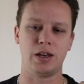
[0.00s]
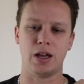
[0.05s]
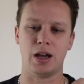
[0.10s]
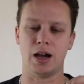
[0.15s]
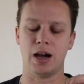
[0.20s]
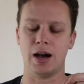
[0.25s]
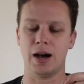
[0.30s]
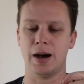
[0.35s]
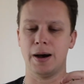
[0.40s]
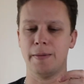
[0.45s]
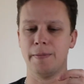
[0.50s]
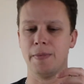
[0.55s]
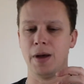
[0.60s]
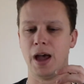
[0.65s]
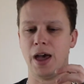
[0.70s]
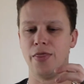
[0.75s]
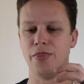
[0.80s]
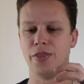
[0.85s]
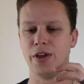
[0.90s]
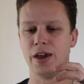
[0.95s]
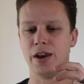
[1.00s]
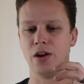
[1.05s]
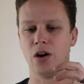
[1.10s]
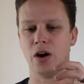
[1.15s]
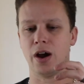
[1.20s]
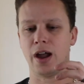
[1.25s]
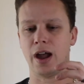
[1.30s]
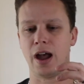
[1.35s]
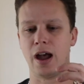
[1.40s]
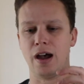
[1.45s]
and then
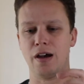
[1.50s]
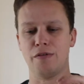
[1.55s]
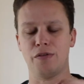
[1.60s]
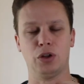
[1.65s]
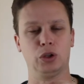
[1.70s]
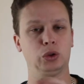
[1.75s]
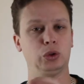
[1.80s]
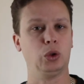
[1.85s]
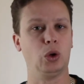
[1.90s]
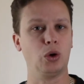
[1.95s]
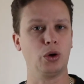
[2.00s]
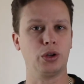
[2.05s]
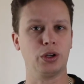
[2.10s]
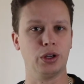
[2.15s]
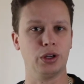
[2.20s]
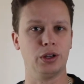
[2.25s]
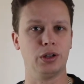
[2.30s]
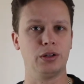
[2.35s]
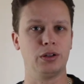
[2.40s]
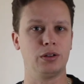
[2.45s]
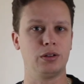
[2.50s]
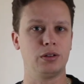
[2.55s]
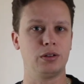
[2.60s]
I have a longer